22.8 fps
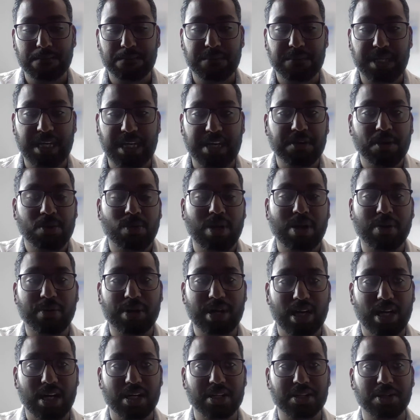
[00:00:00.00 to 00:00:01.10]
given where we
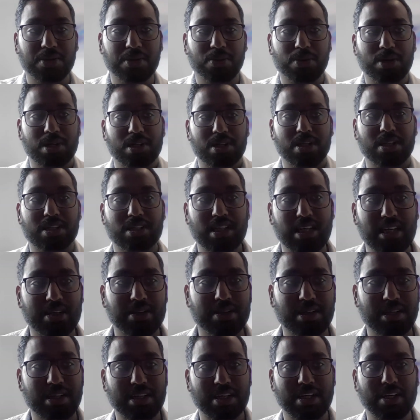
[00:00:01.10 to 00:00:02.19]
are in the world,
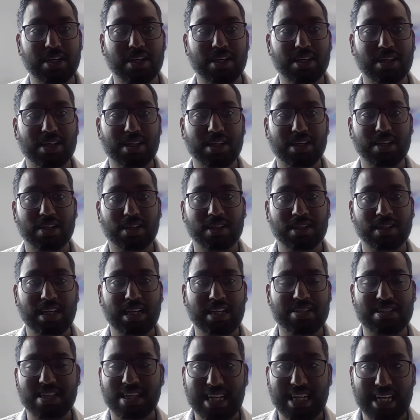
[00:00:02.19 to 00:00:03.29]

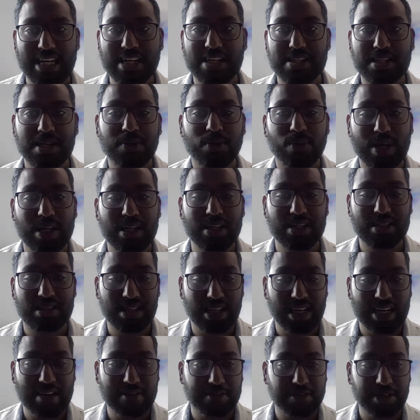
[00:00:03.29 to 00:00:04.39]
it's an easy win to
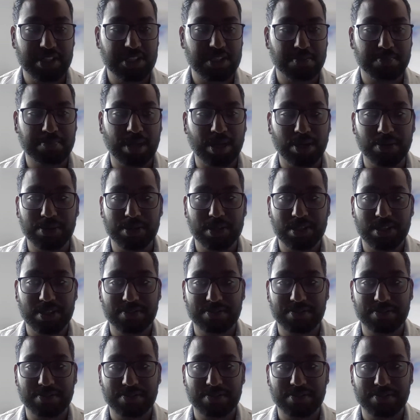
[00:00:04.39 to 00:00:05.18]
leverage the power